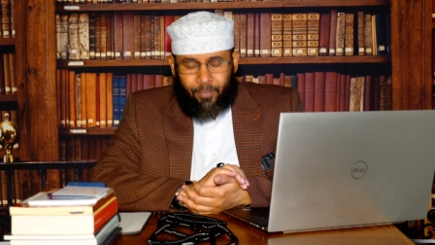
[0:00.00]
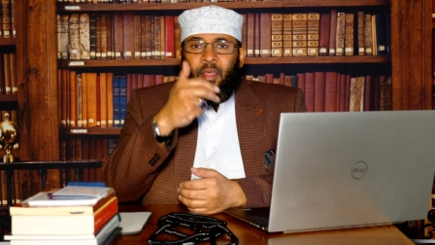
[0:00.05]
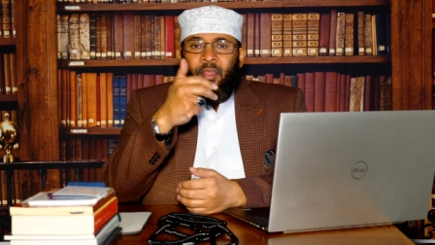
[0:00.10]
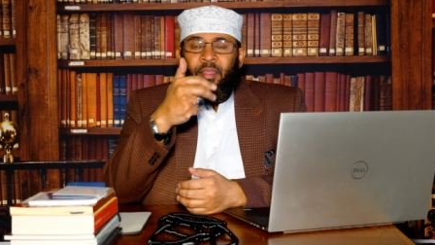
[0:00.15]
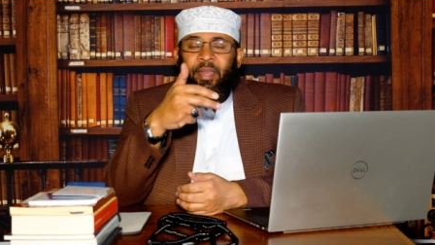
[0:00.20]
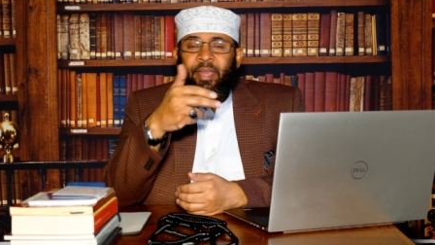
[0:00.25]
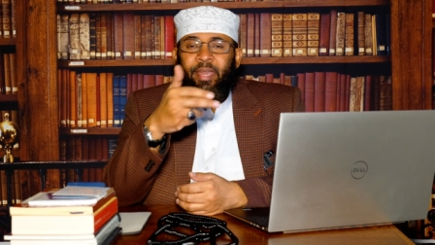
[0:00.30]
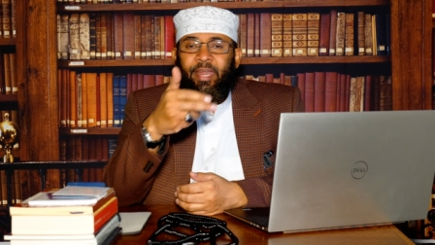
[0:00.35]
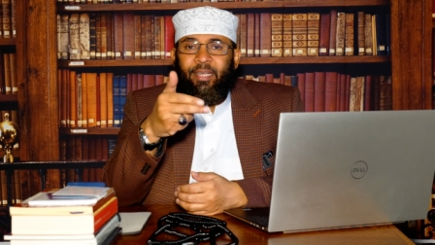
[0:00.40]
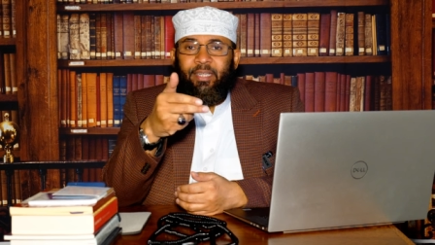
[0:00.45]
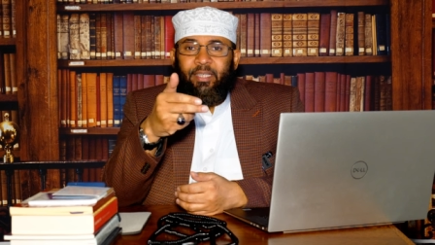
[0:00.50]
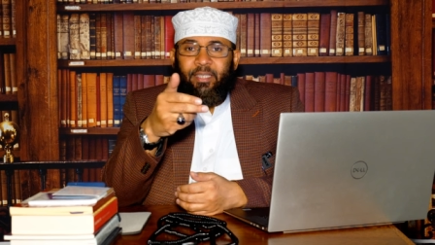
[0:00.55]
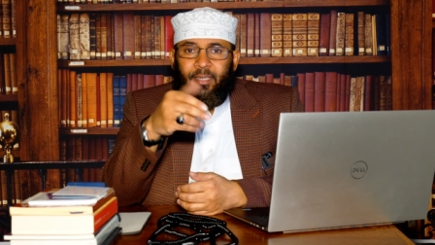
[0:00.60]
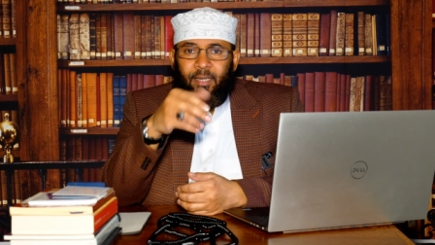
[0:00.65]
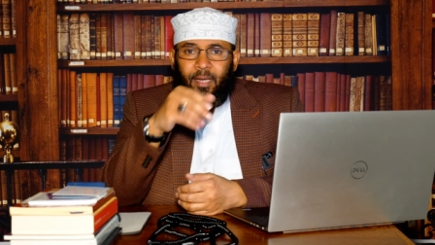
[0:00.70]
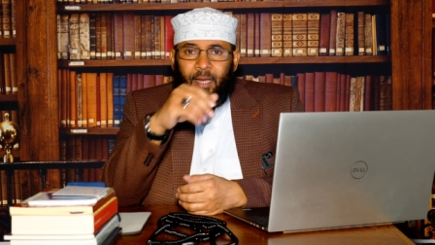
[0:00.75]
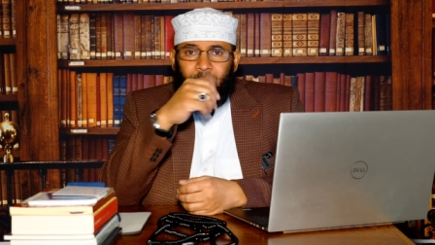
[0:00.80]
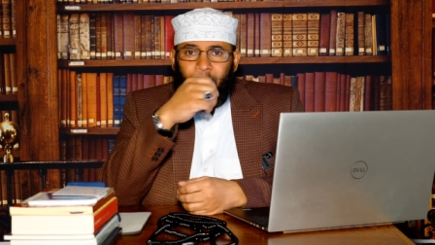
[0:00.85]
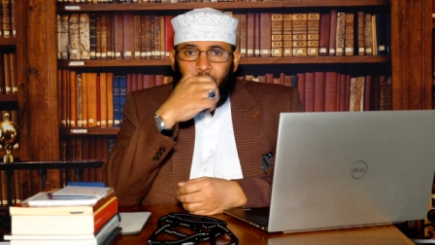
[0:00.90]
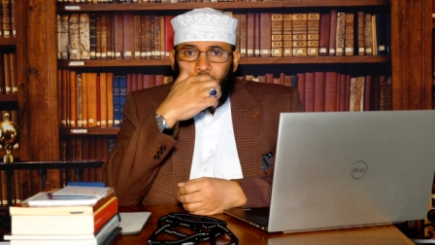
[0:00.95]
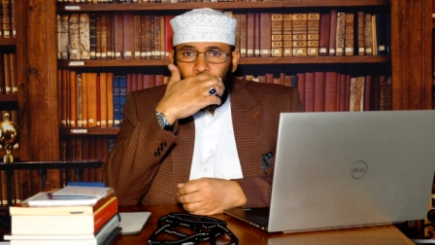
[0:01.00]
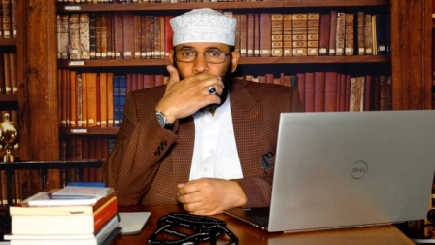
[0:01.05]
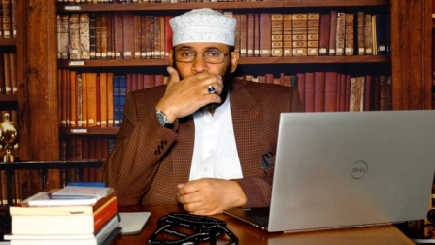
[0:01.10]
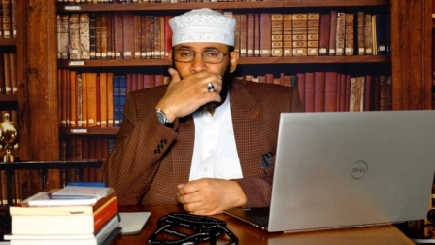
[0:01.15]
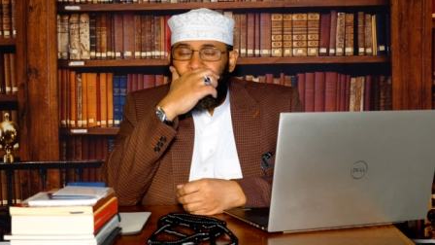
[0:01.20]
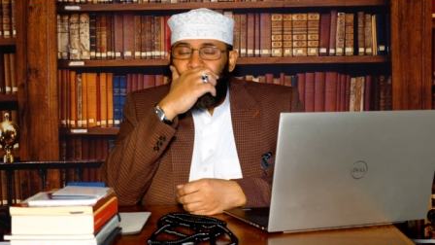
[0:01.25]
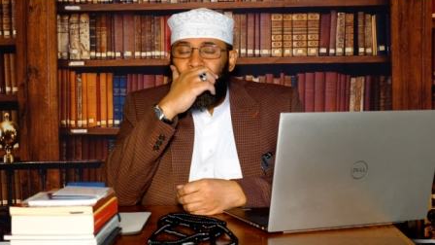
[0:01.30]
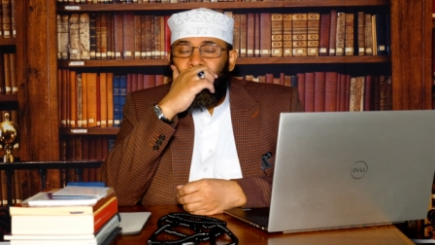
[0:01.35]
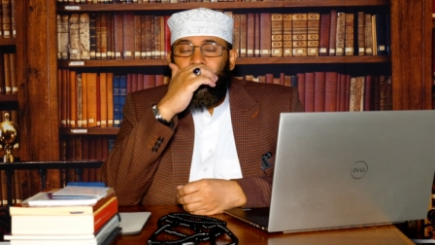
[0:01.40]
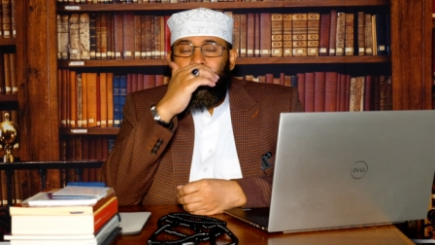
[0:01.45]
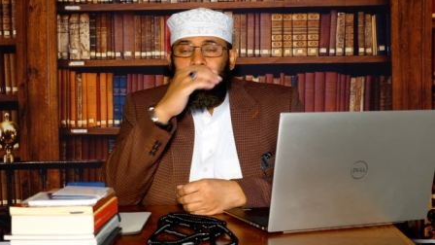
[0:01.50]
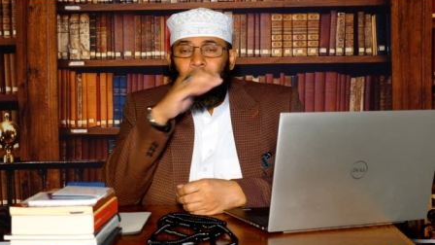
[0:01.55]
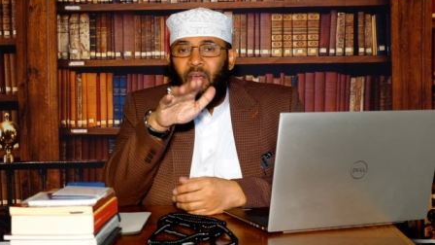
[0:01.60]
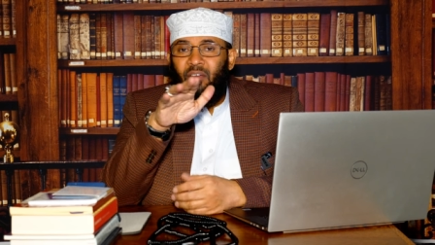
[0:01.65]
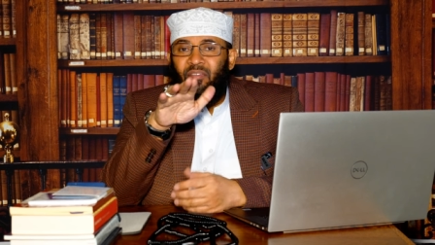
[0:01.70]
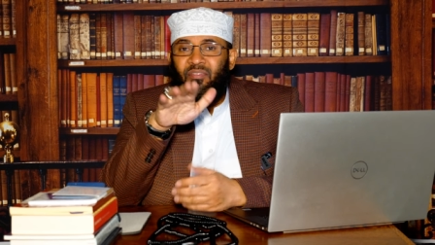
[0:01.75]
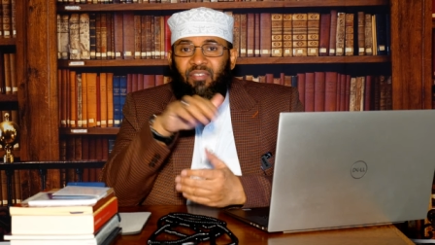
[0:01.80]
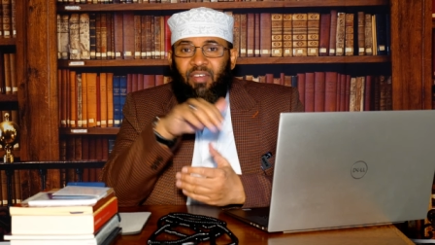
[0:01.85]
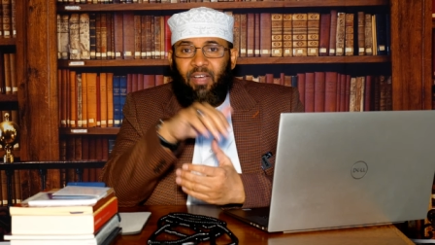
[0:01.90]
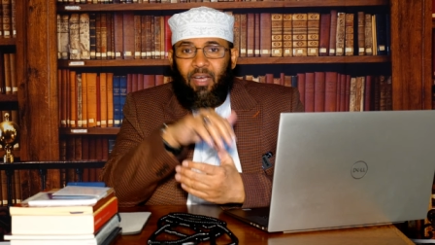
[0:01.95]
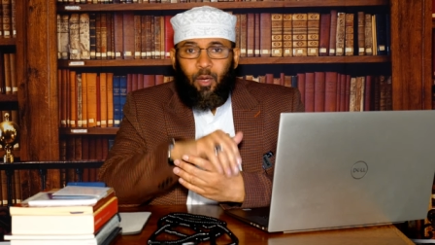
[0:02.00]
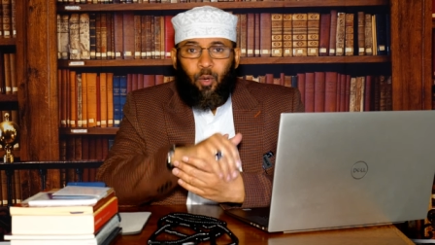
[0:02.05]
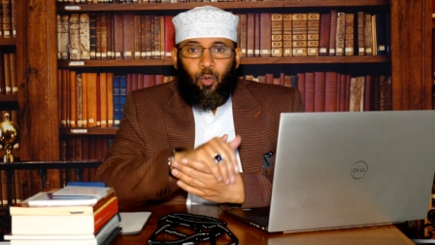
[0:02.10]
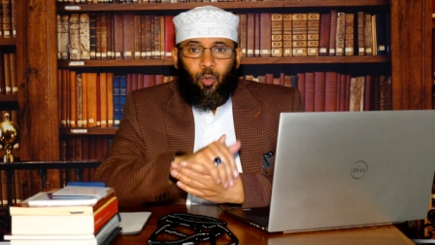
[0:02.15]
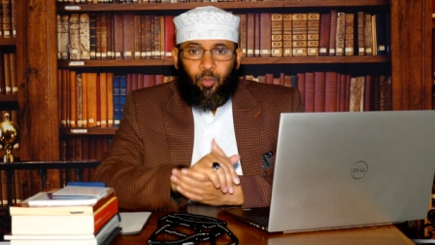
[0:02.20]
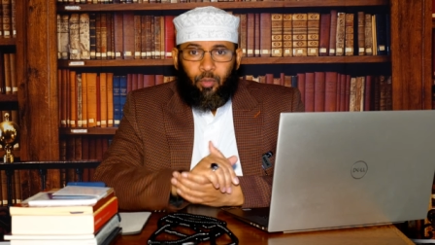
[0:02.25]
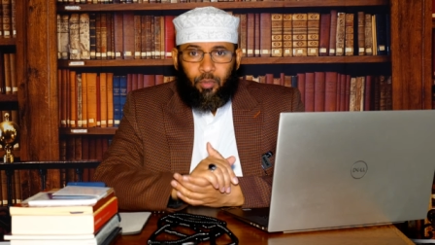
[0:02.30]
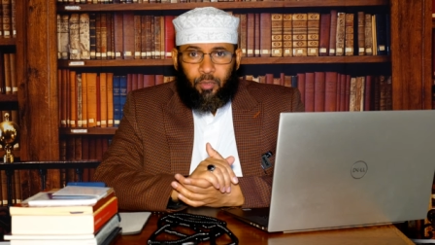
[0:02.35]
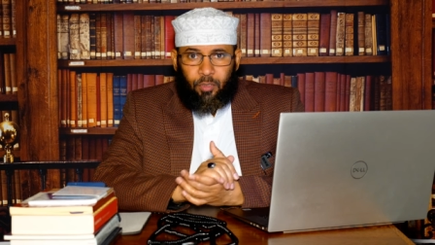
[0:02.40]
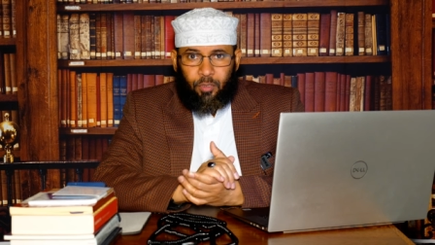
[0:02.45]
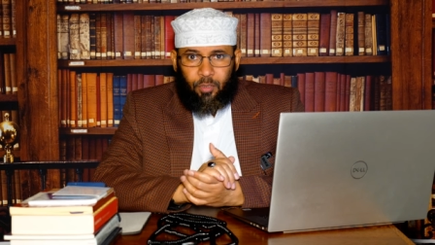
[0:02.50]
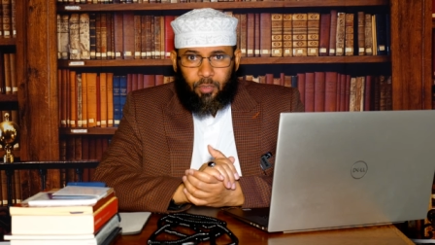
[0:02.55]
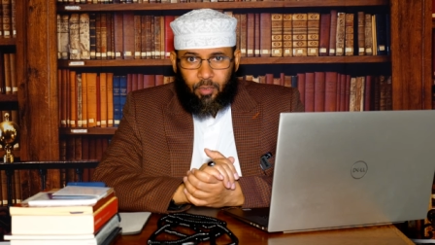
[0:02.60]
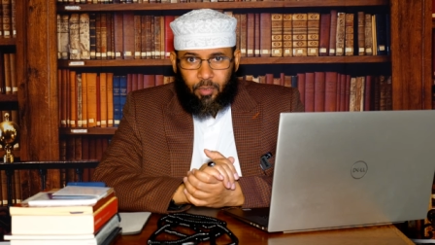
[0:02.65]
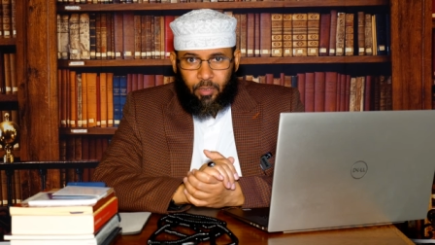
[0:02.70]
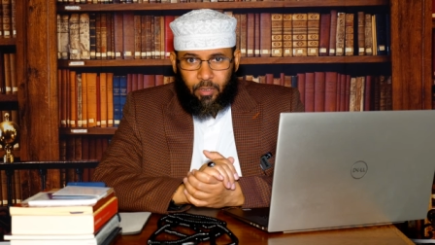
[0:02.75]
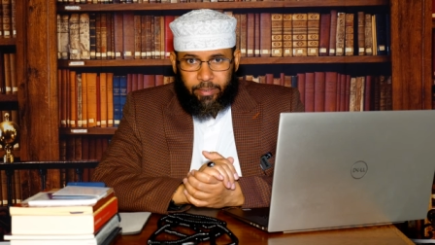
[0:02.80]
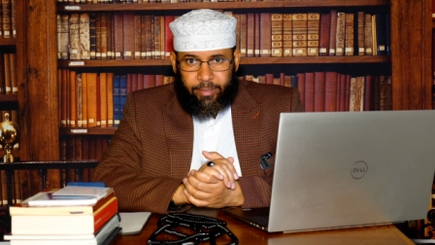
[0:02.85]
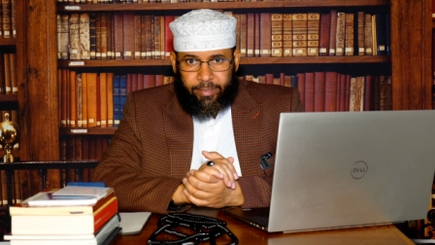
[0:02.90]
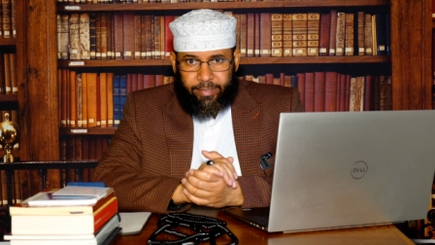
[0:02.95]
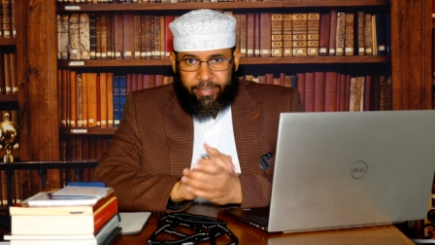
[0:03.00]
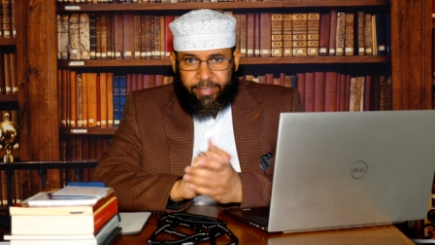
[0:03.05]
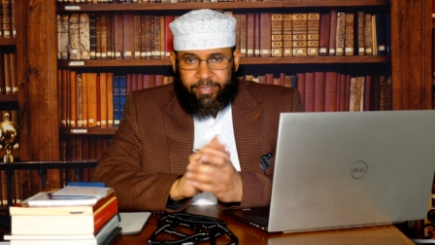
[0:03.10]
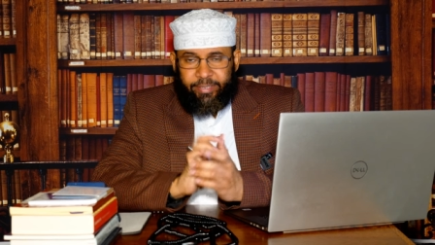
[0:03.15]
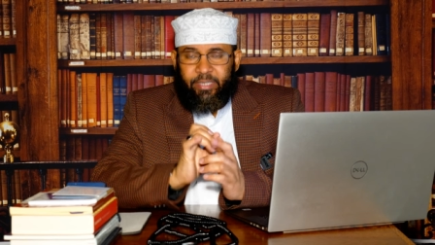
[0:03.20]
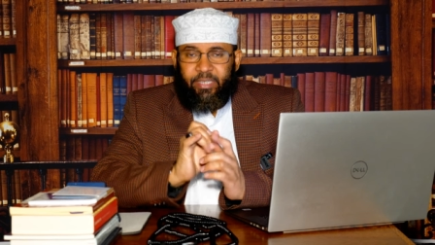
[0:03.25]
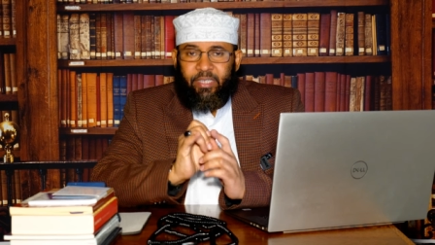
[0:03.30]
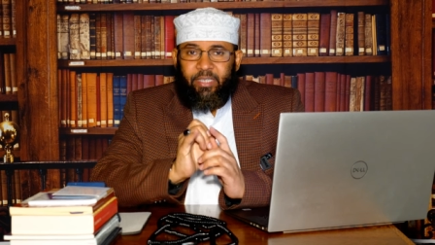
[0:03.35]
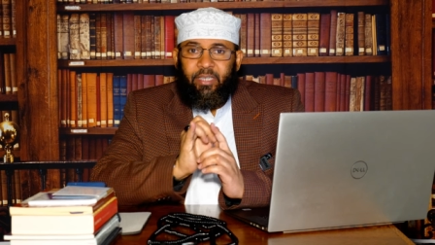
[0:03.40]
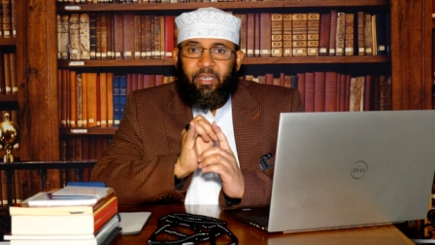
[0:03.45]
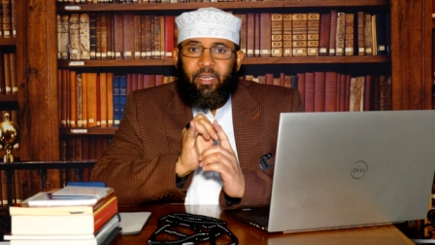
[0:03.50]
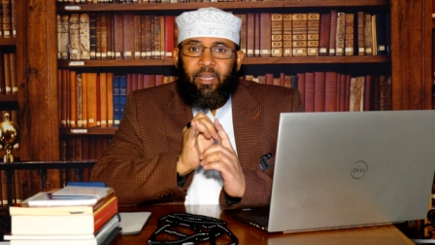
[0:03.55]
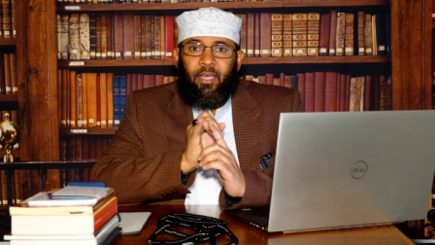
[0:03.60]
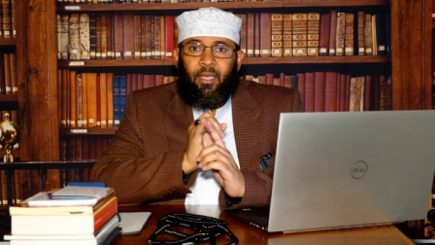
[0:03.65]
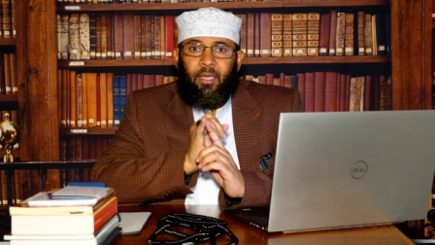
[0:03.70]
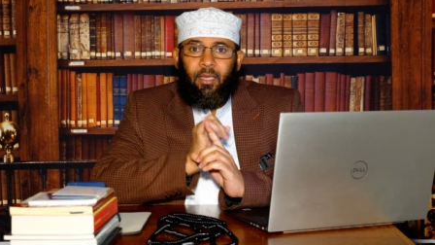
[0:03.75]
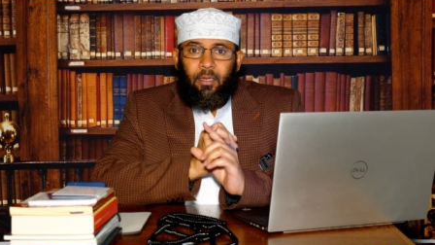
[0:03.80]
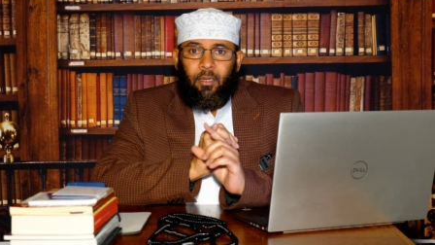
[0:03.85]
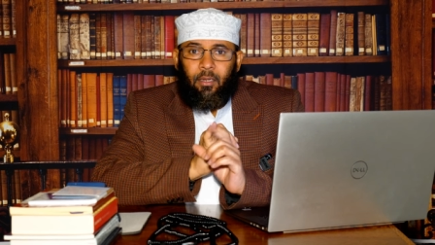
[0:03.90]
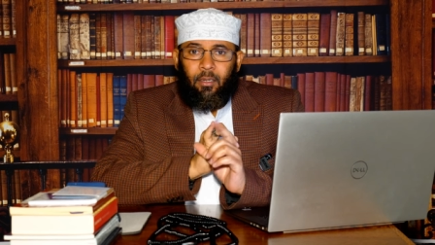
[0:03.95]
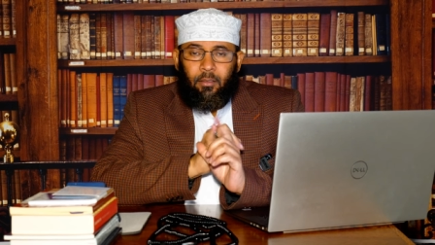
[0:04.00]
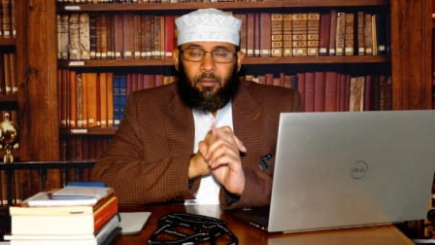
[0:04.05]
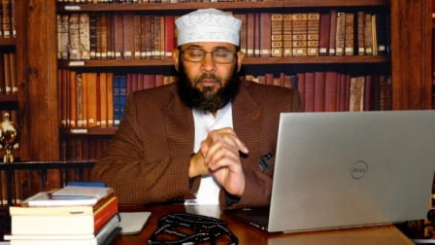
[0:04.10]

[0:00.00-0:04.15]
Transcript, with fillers: The next animal they love a lot is a snake.